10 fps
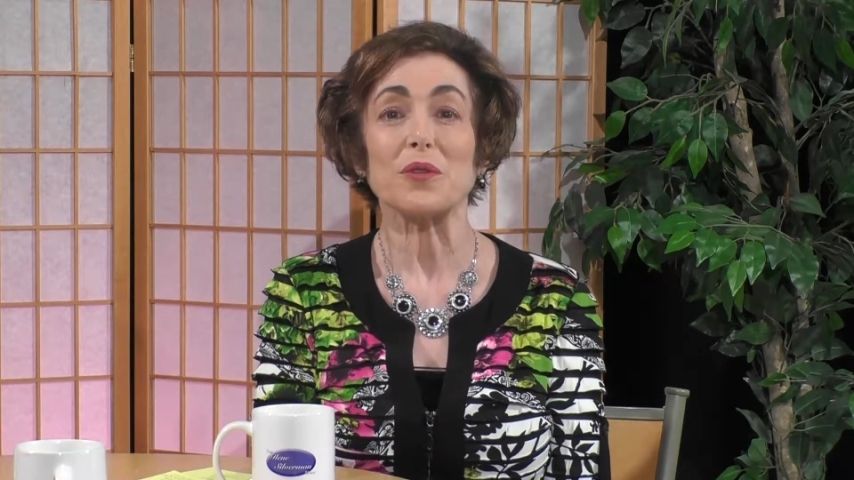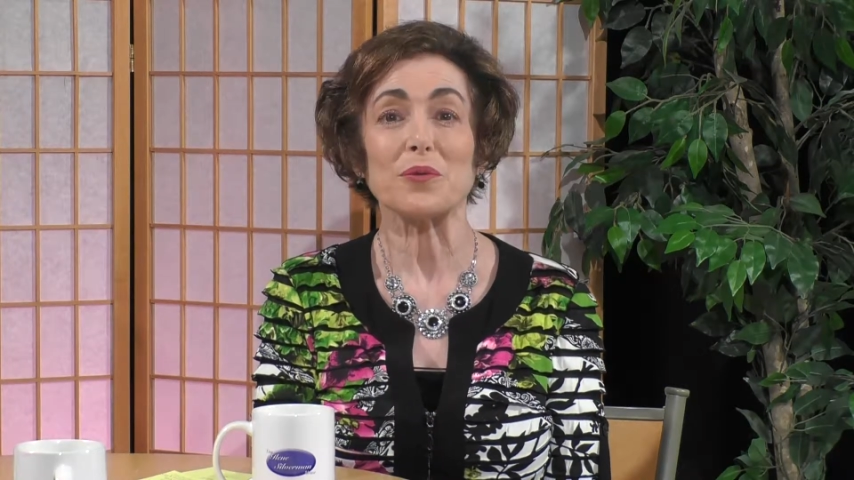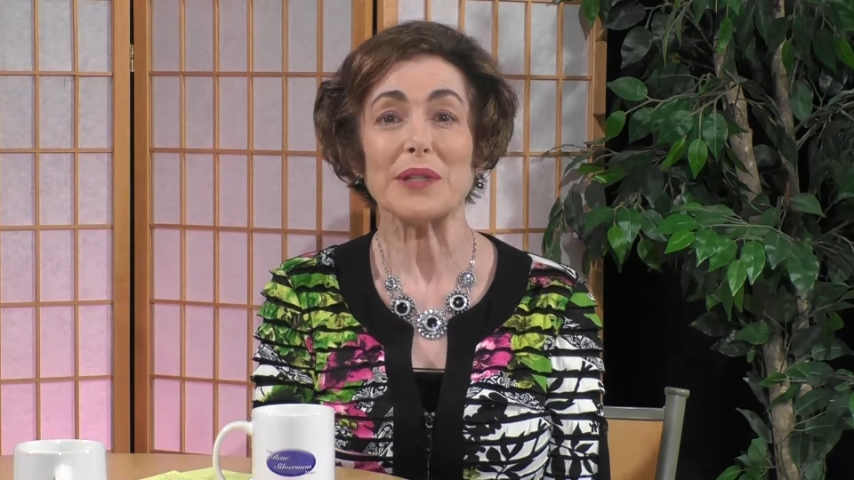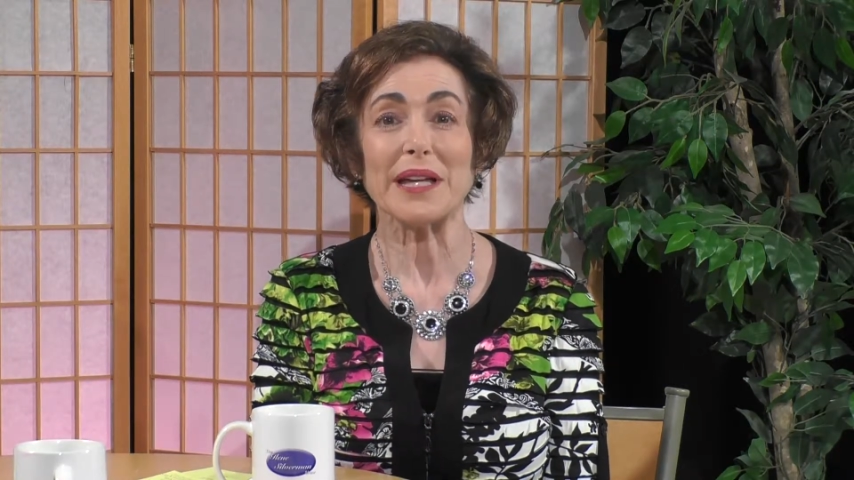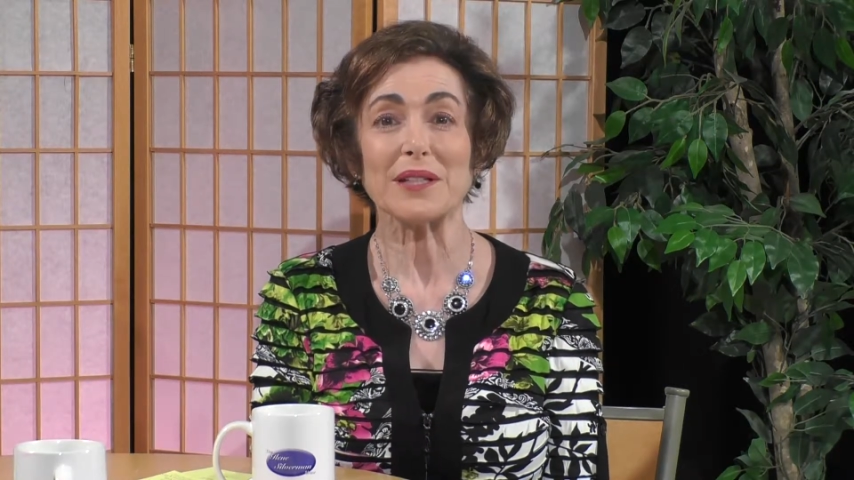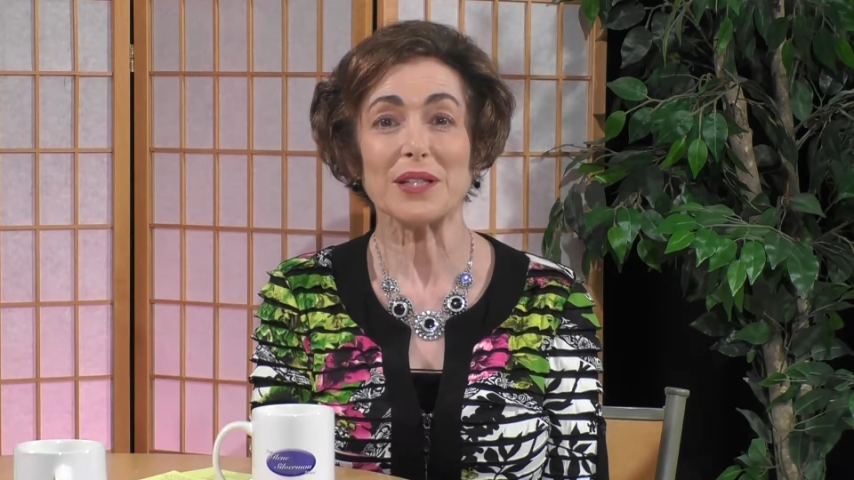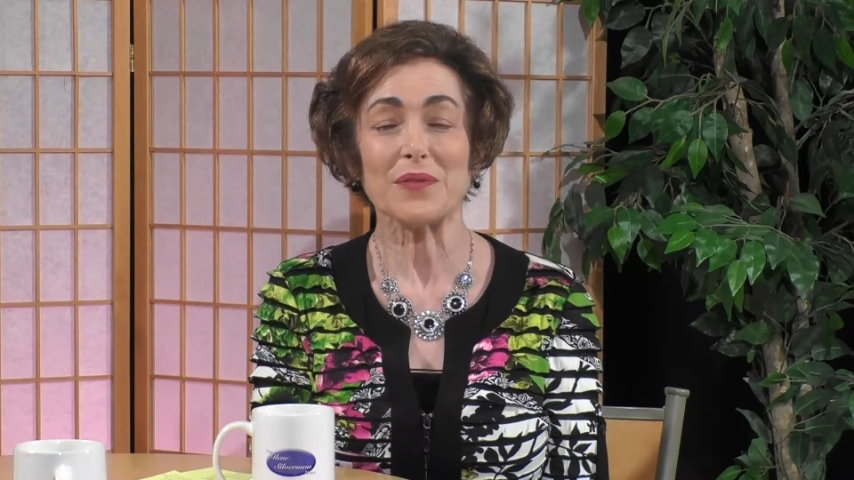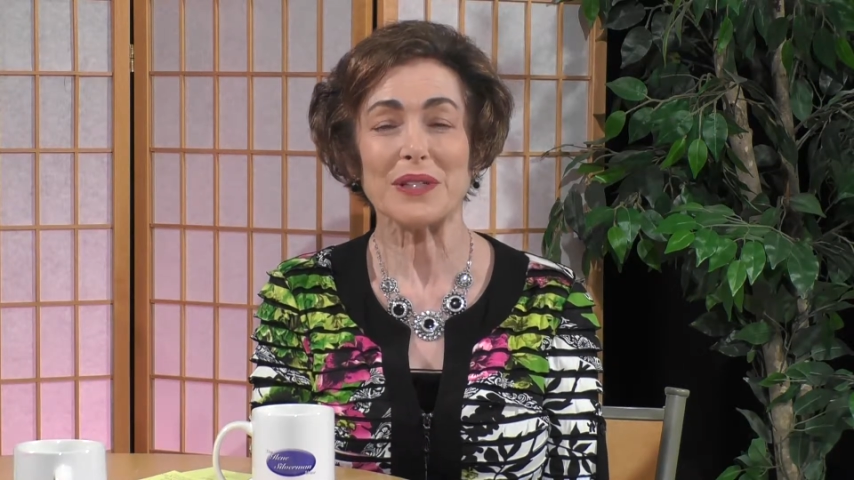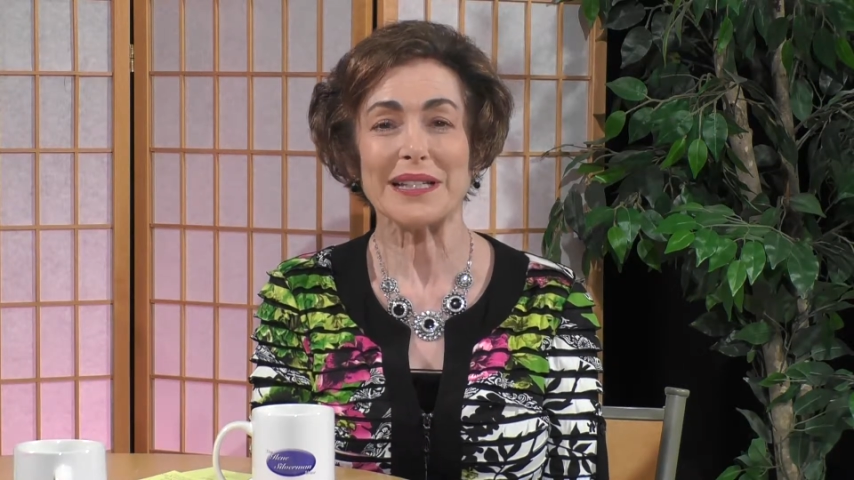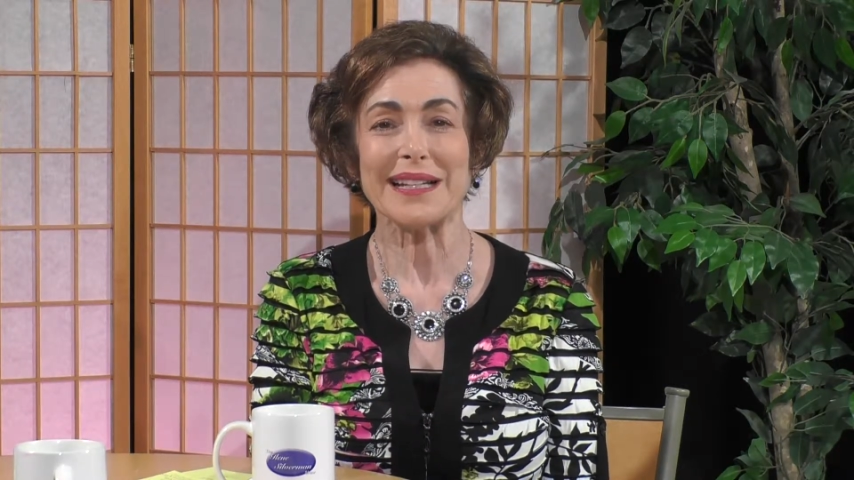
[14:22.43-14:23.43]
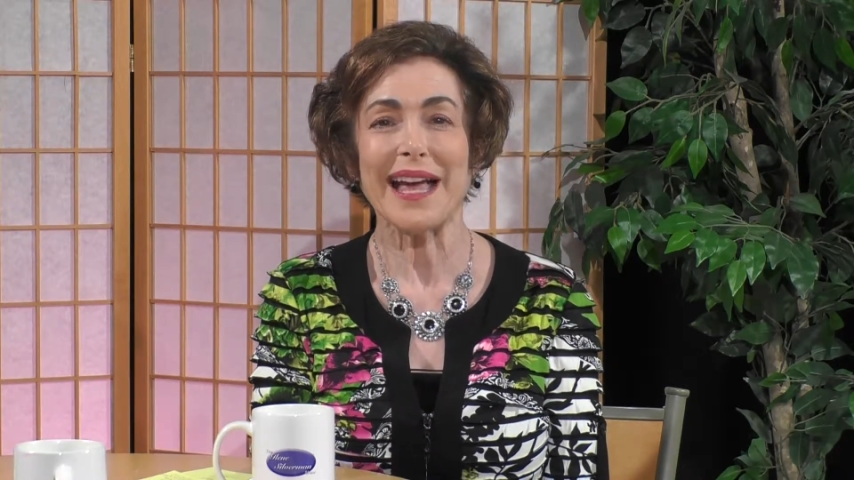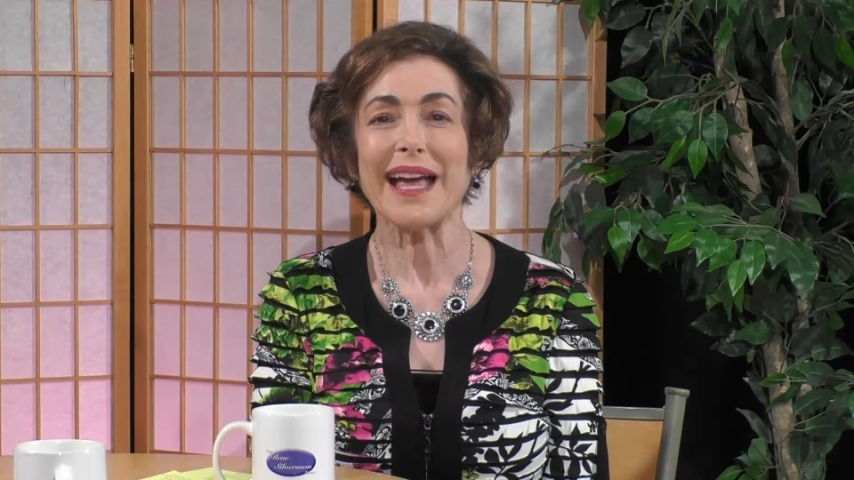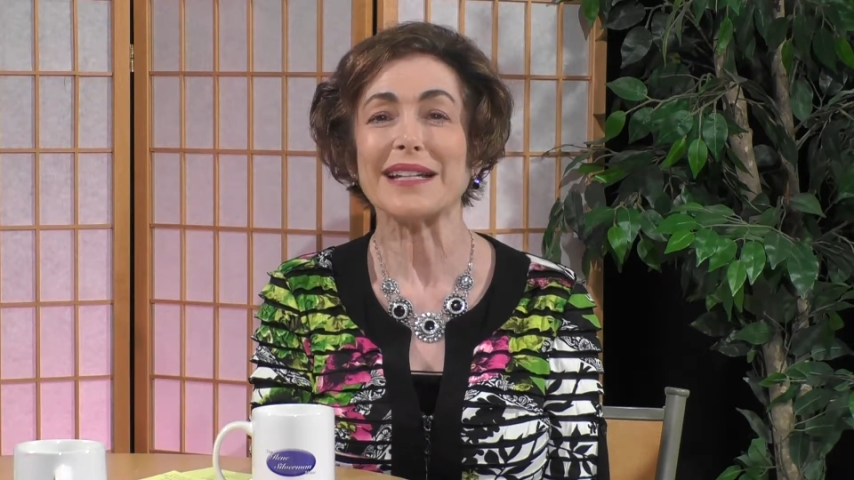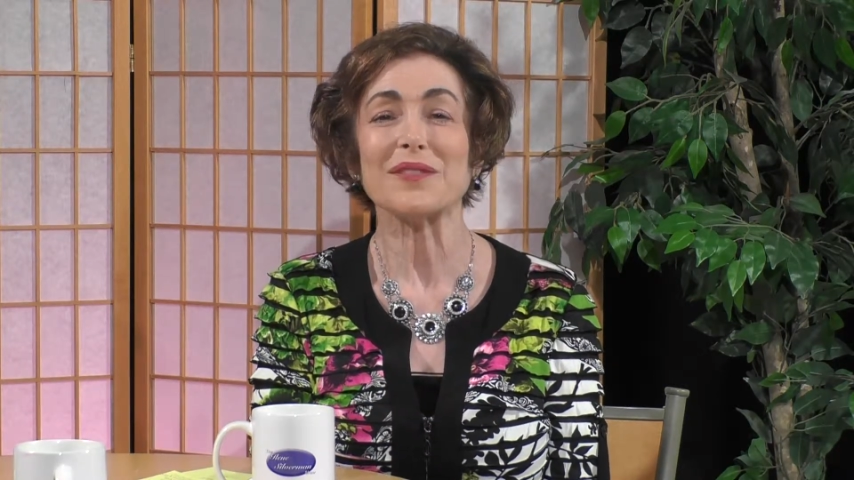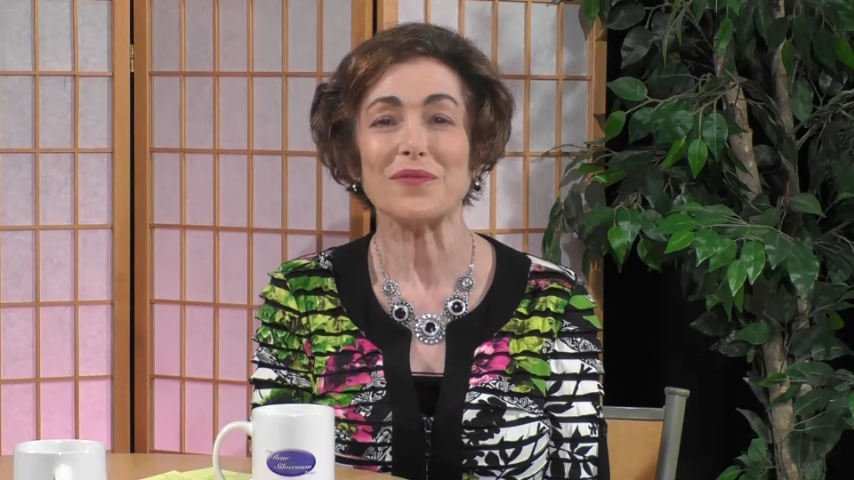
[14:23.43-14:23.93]
Creativity
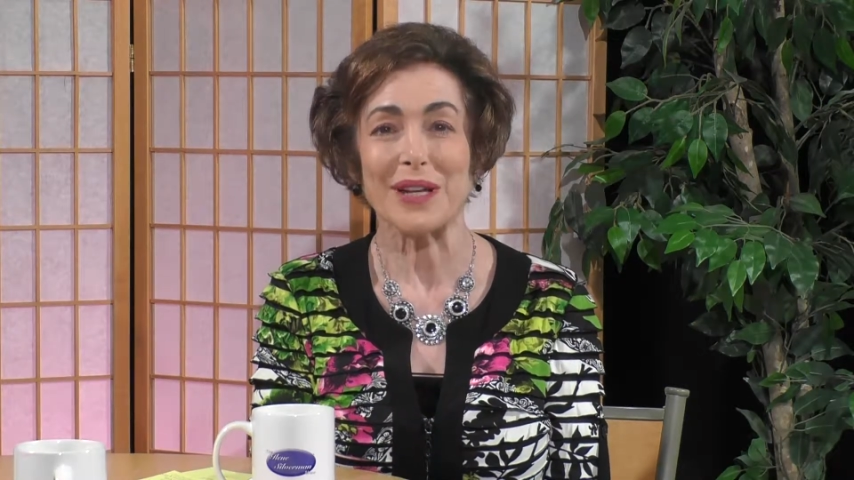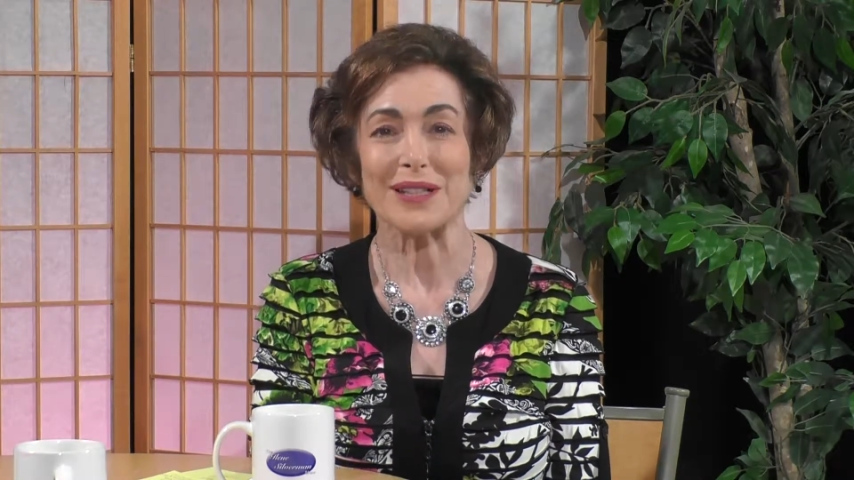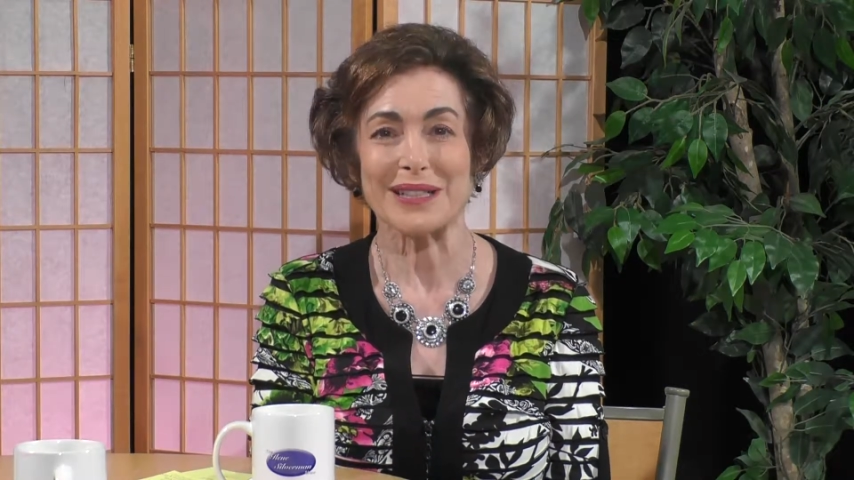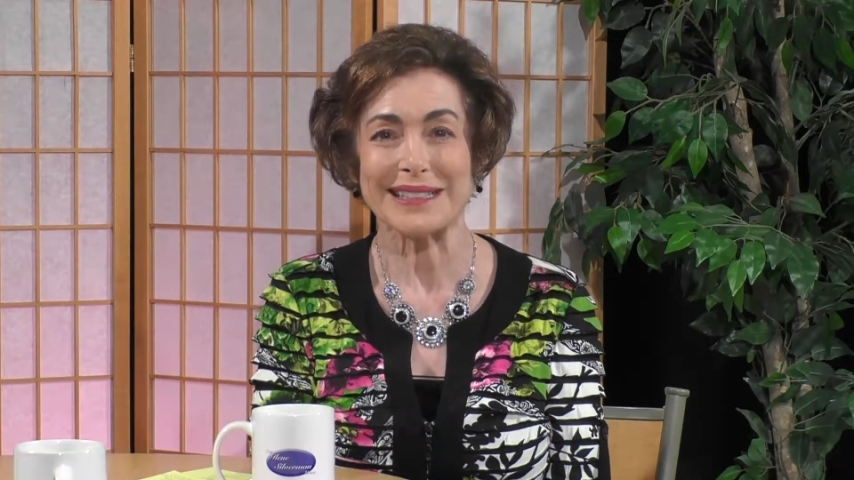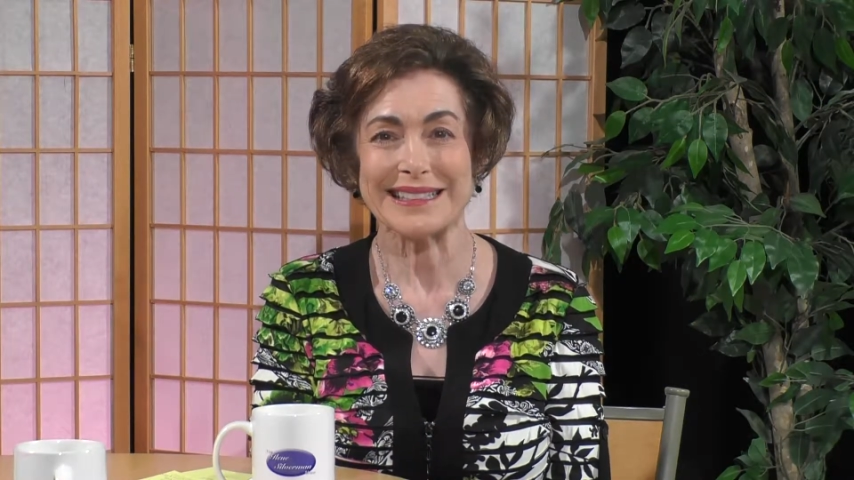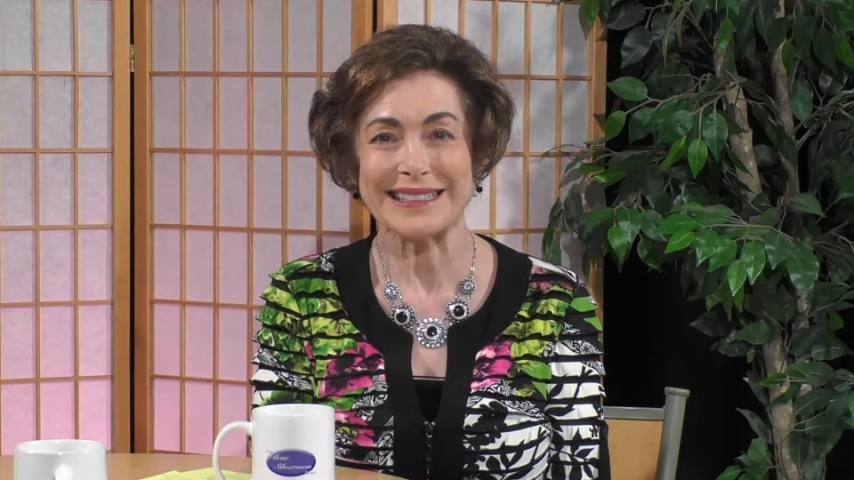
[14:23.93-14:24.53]
and Invention.